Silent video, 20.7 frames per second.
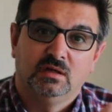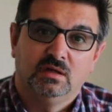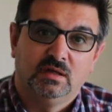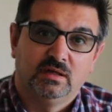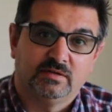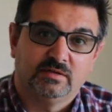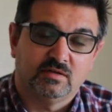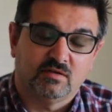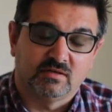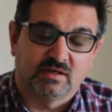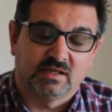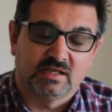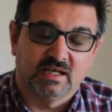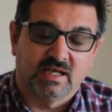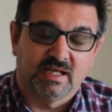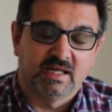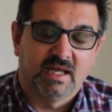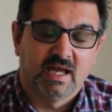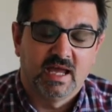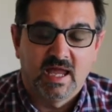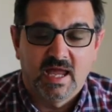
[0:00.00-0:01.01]
historically.
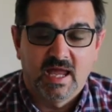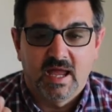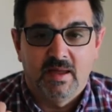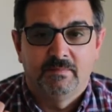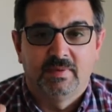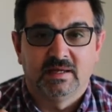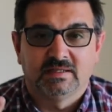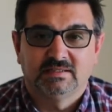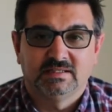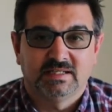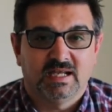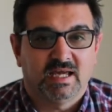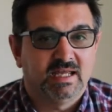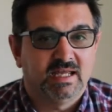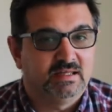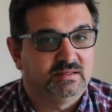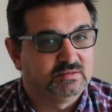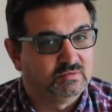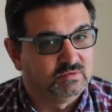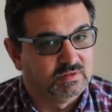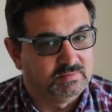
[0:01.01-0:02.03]
But today
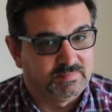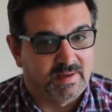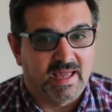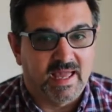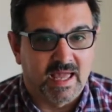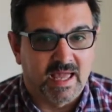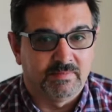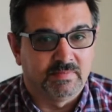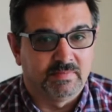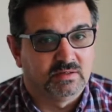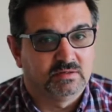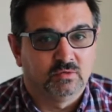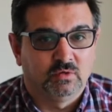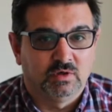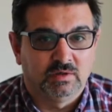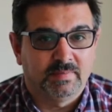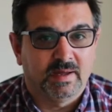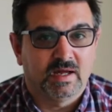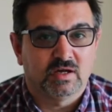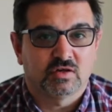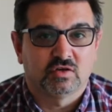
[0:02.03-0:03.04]
it's all about M, it's all
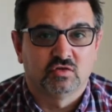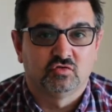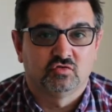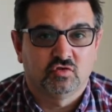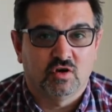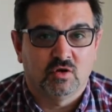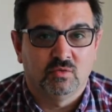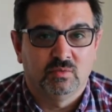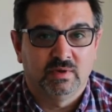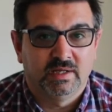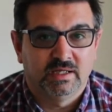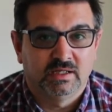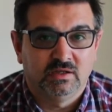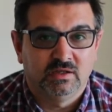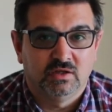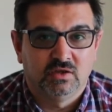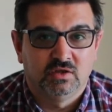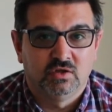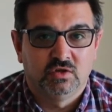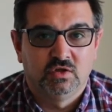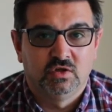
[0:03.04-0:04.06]
about controlling
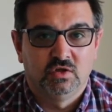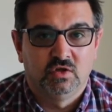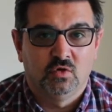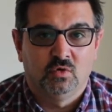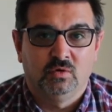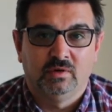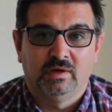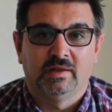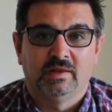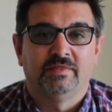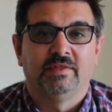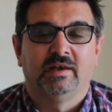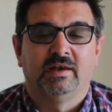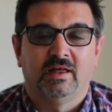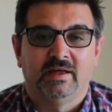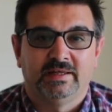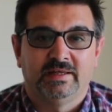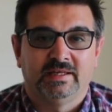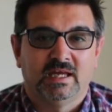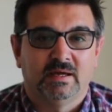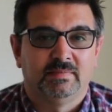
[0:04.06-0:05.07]
the
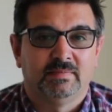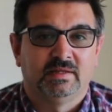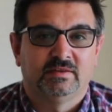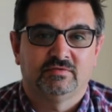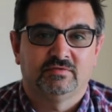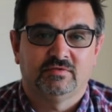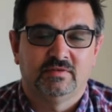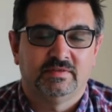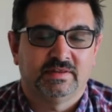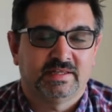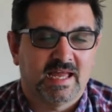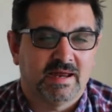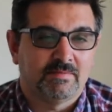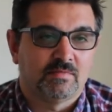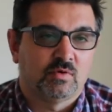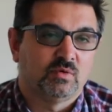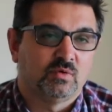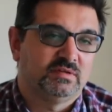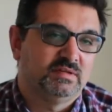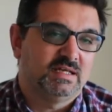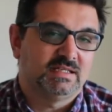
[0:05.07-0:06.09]
light coming through the camera,
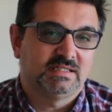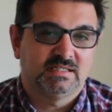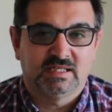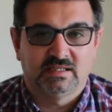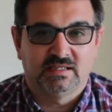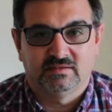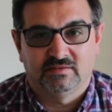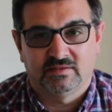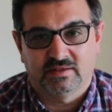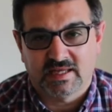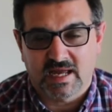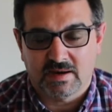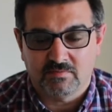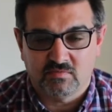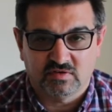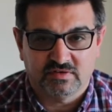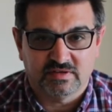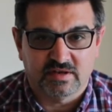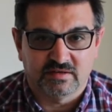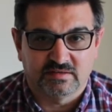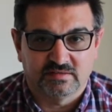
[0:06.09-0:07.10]
what's hitting the camera
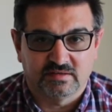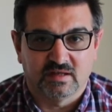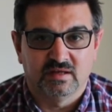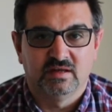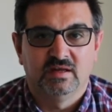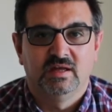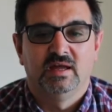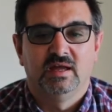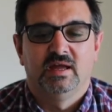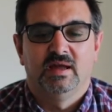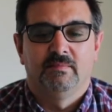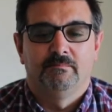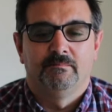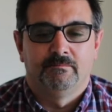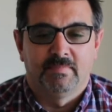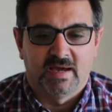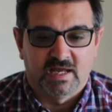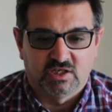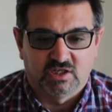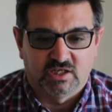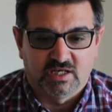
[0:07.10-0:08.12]
sensor
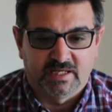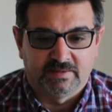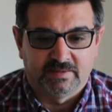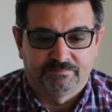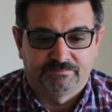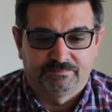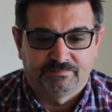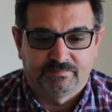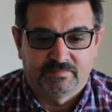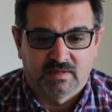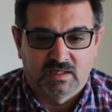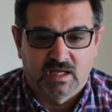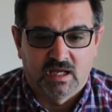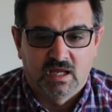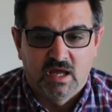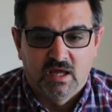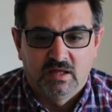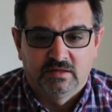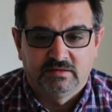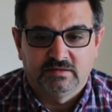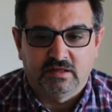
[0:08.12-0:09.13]
manually.
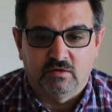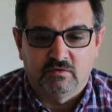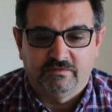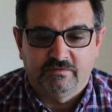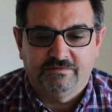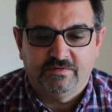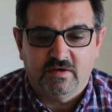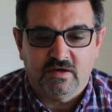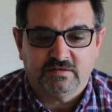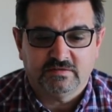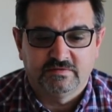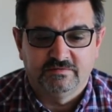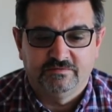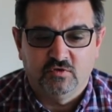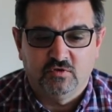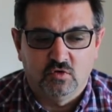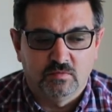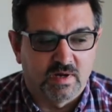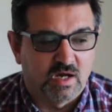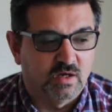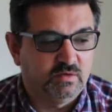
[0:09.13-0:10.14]
So first and
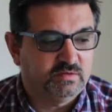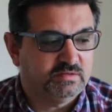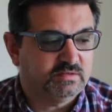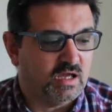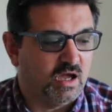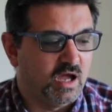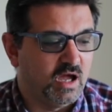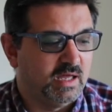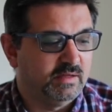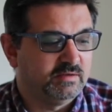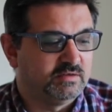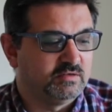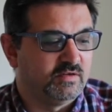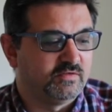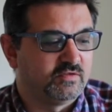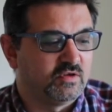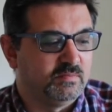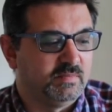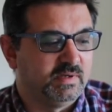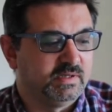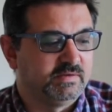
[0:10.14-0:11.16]
foremost, so I've
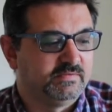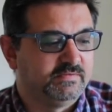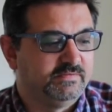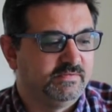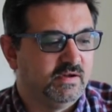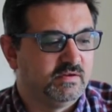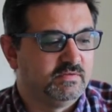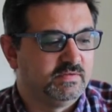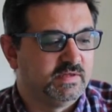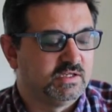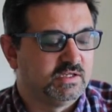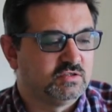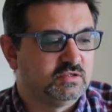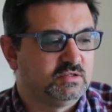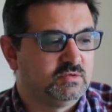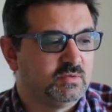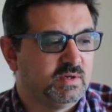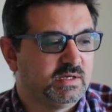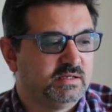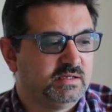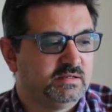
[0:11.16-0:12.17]
got my phone there just
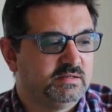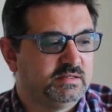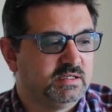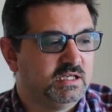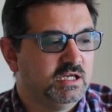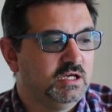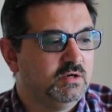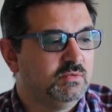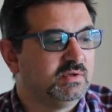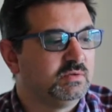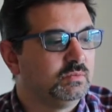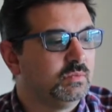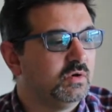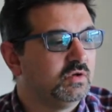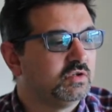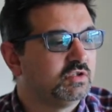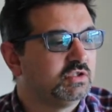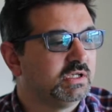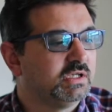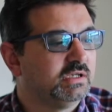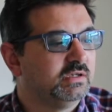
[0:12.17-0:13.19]
so I can see who is
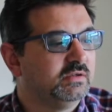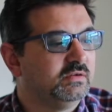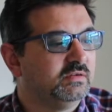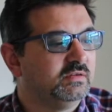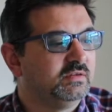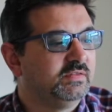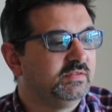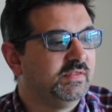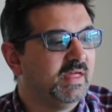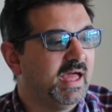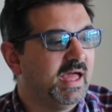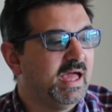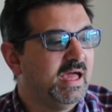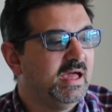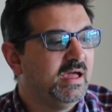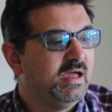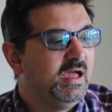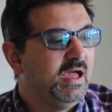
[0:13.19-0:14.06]
watching and who's there.